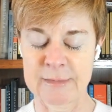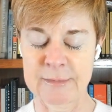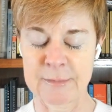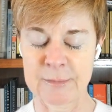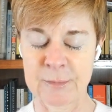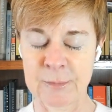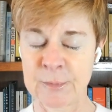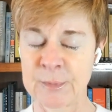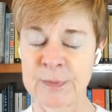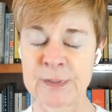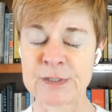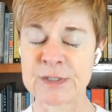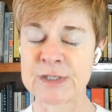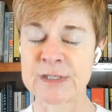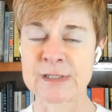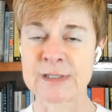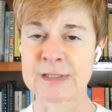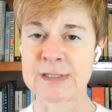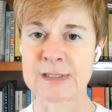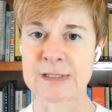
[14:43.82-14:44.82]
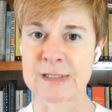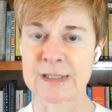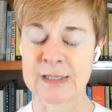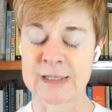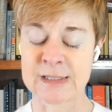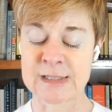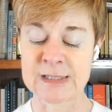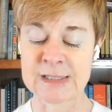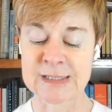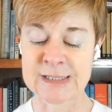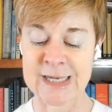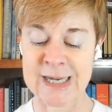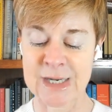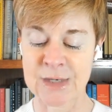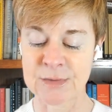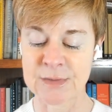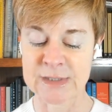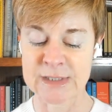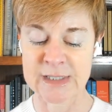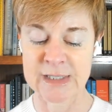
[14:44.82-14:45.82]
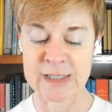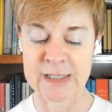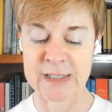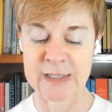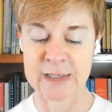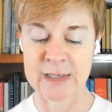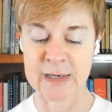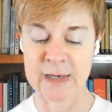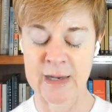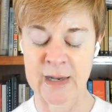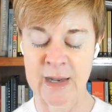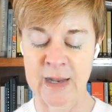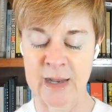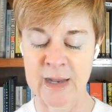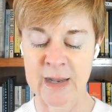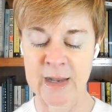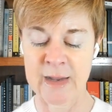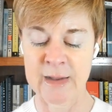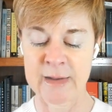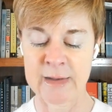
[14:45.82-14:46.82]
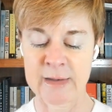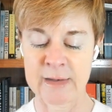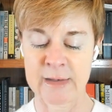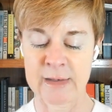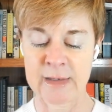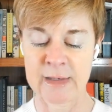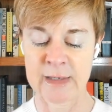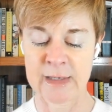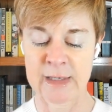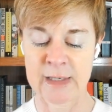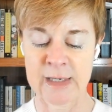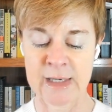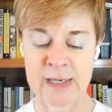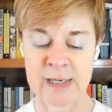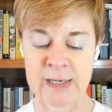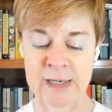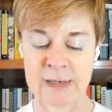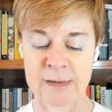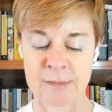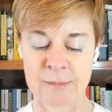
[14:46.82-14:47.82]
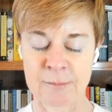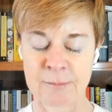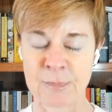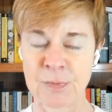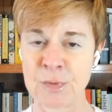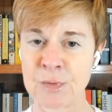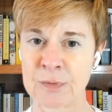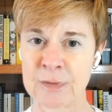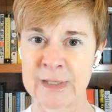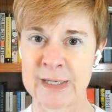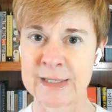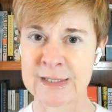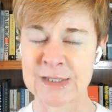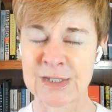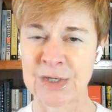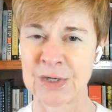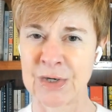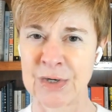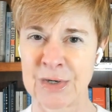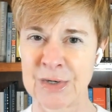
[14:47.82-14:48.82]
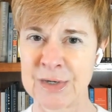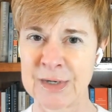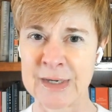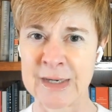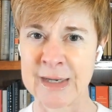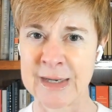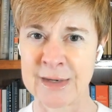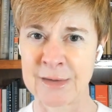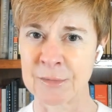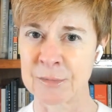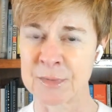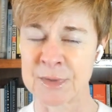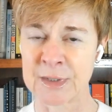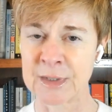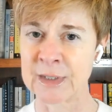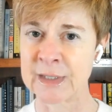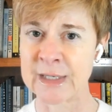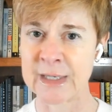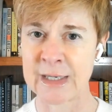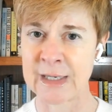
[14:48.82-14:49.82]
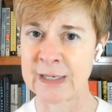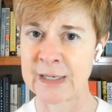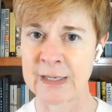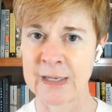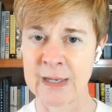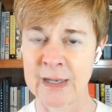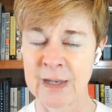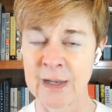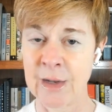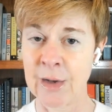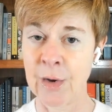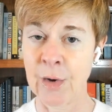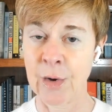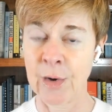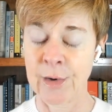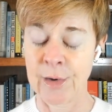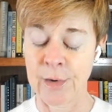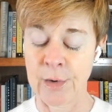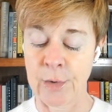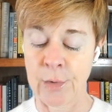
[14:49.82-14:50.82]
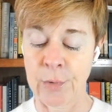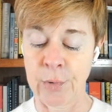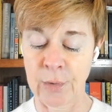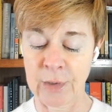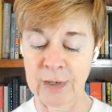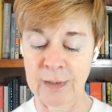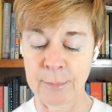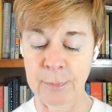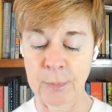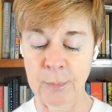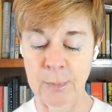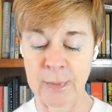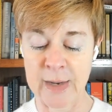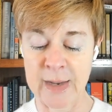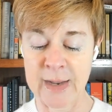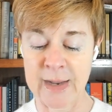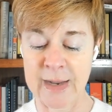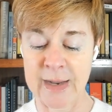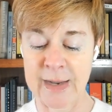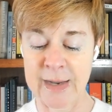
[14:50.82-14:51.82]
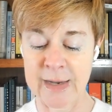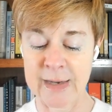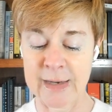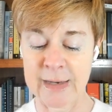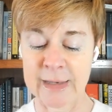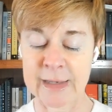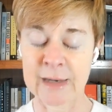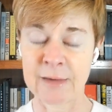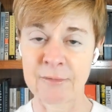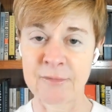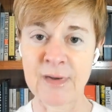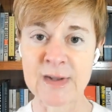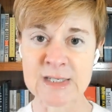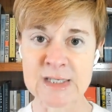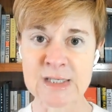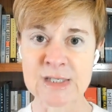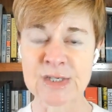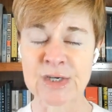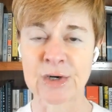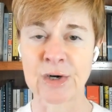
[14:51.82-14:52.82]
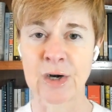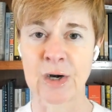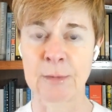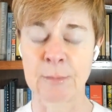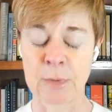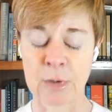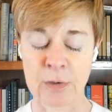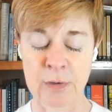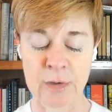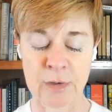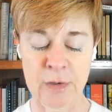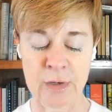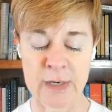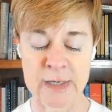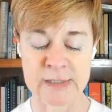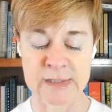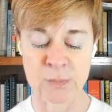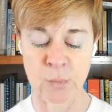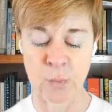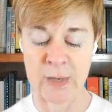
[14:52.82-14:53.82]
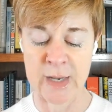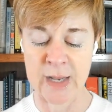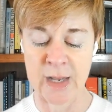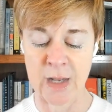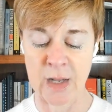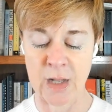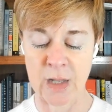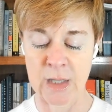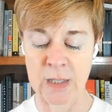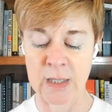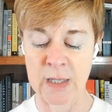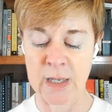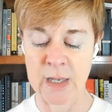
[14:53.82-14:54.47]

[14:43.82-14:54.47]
which is astounding. He mutilates her in a really horrible way. He confesses to her murder as well.